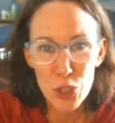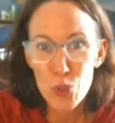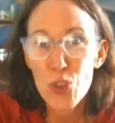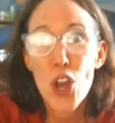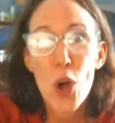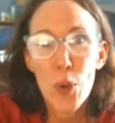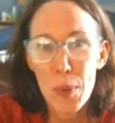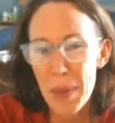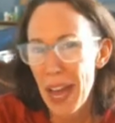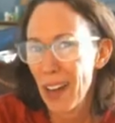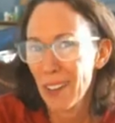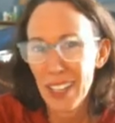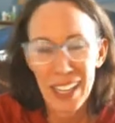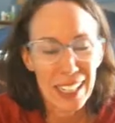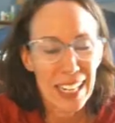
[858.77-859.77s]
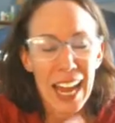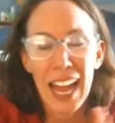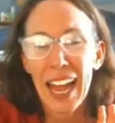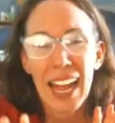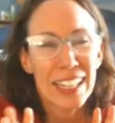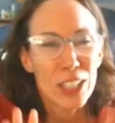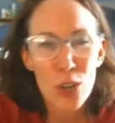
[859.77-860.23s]
you know about. And
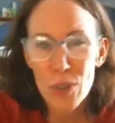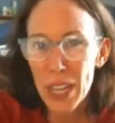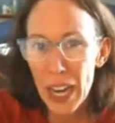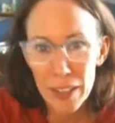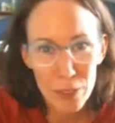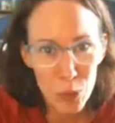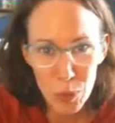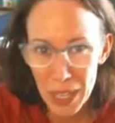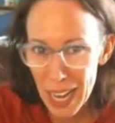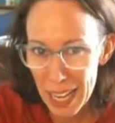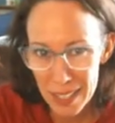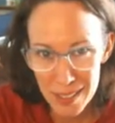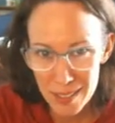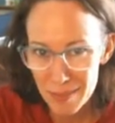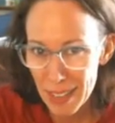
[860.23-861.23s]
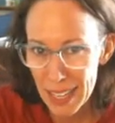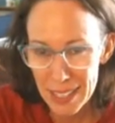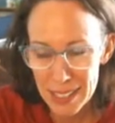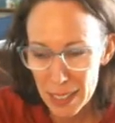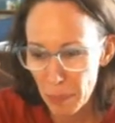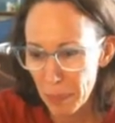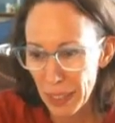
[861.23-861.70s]
I know that everyone has
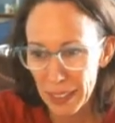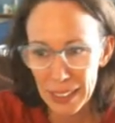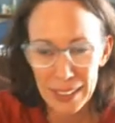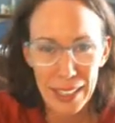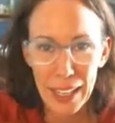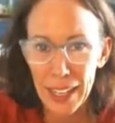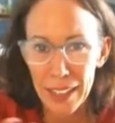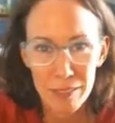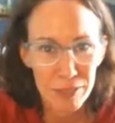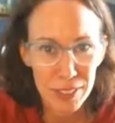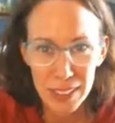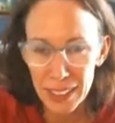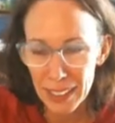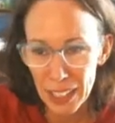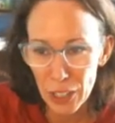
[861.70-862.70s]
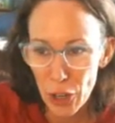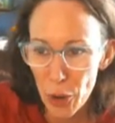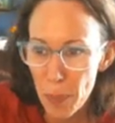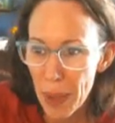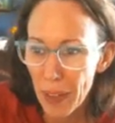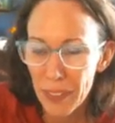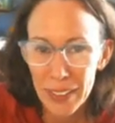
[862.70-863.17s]
something that they know
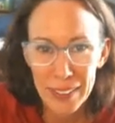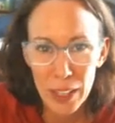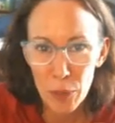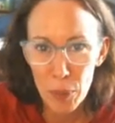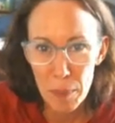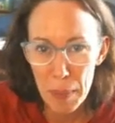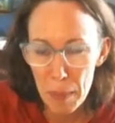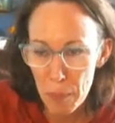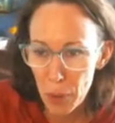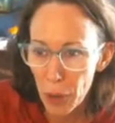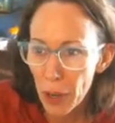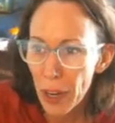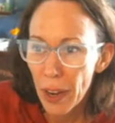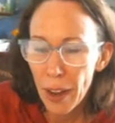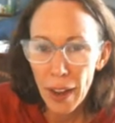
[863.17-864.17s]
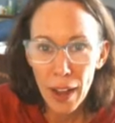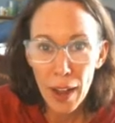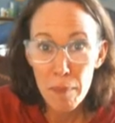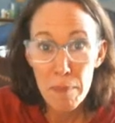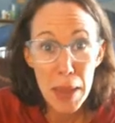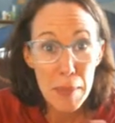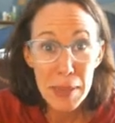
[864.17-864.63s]
about, that they remember.
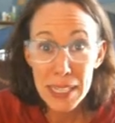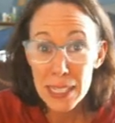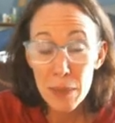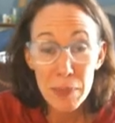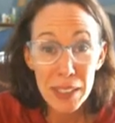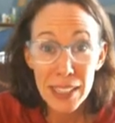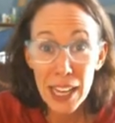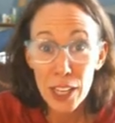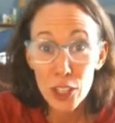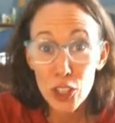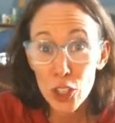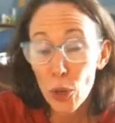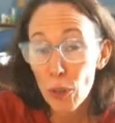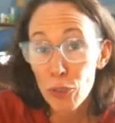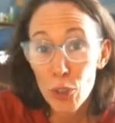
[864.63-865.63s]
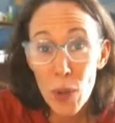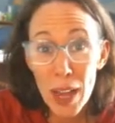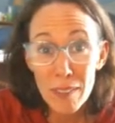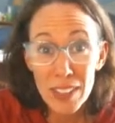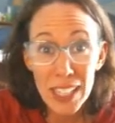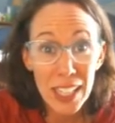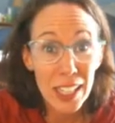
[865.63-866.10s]
Maybe it's something that, if you
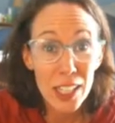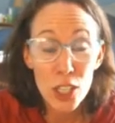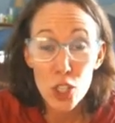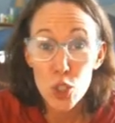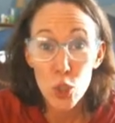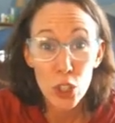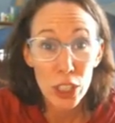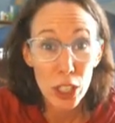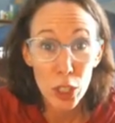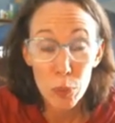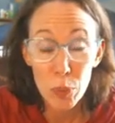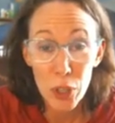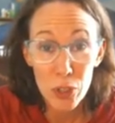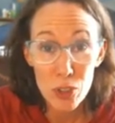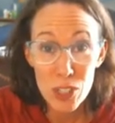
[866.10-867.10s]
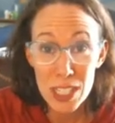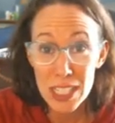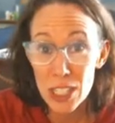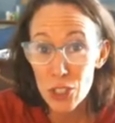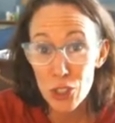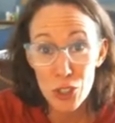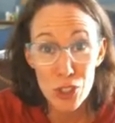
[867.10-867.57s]
have kids or younger brothers and
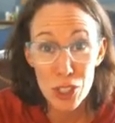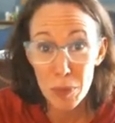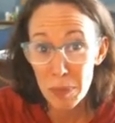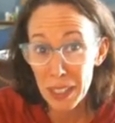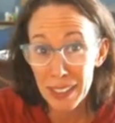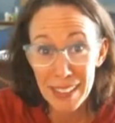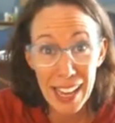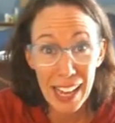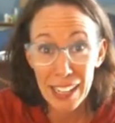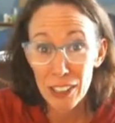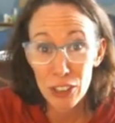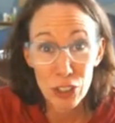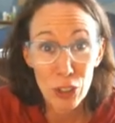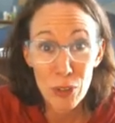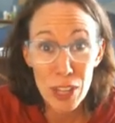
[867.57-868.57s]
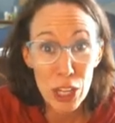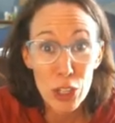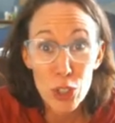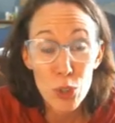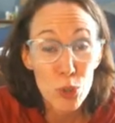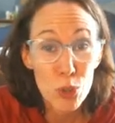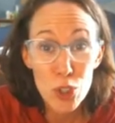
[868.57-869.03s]
sisters, something that, that
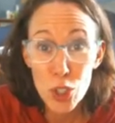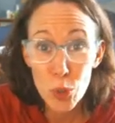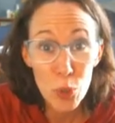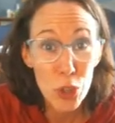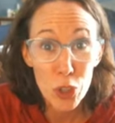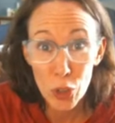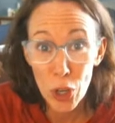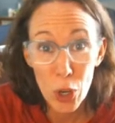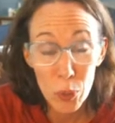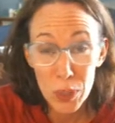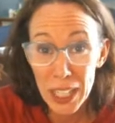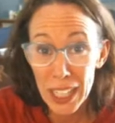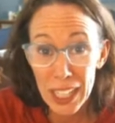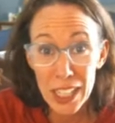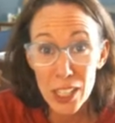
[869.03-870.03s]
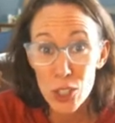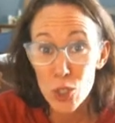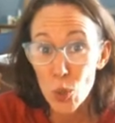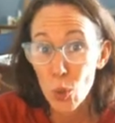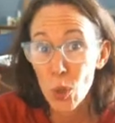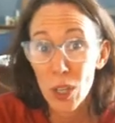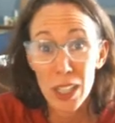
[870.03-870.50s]
you do with your own kids,
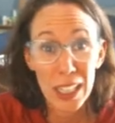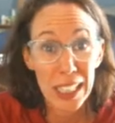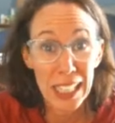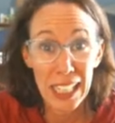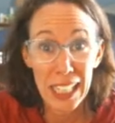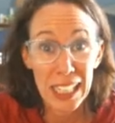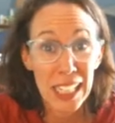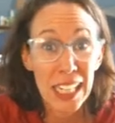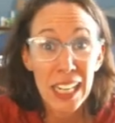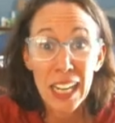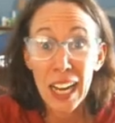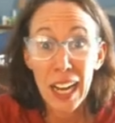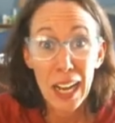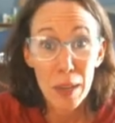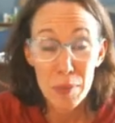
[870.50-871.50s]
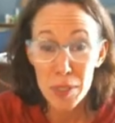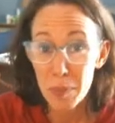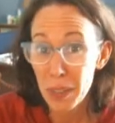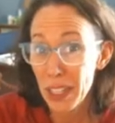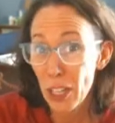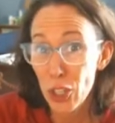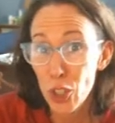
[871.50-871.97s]
or again,
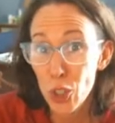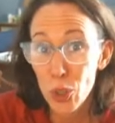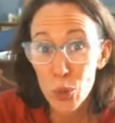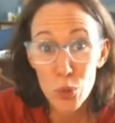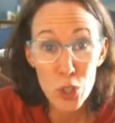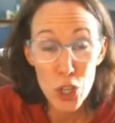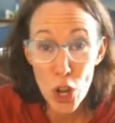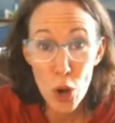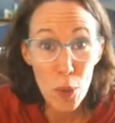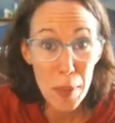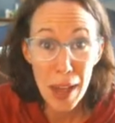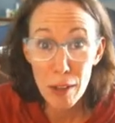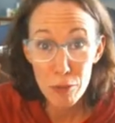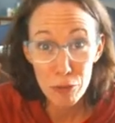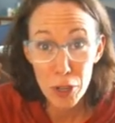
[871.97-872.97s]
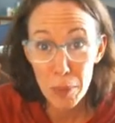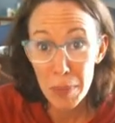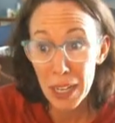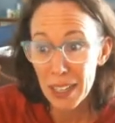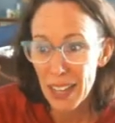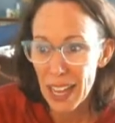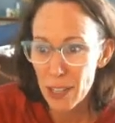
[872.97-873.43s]
something that you know about from
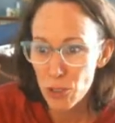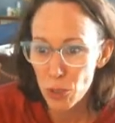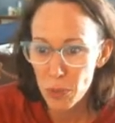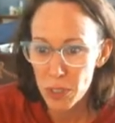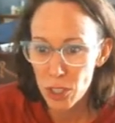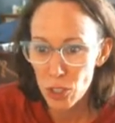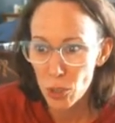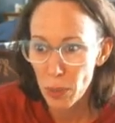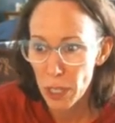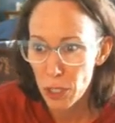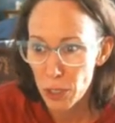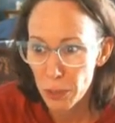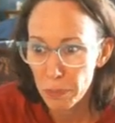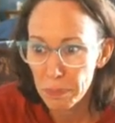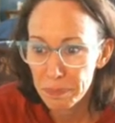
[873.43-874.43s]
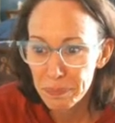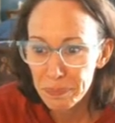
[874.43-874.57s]
a classroom situation.